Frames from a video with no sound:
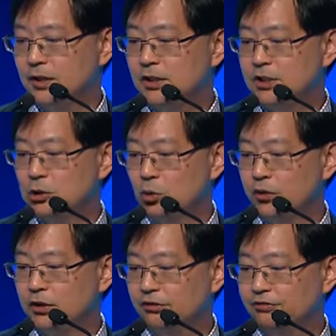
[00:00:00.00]
This is
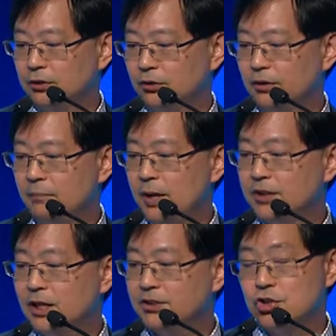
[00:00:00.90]
known in the field, but
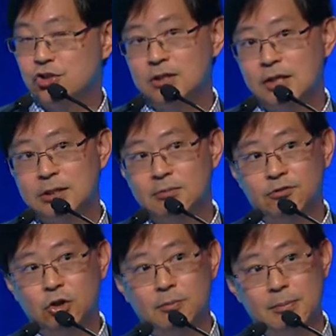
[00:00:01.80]
here's a gene that some of
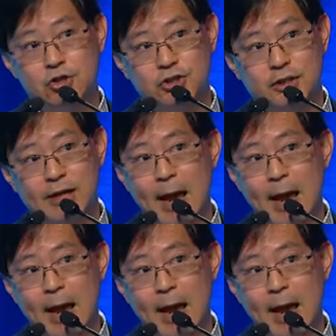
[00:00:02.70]
you may be interested in,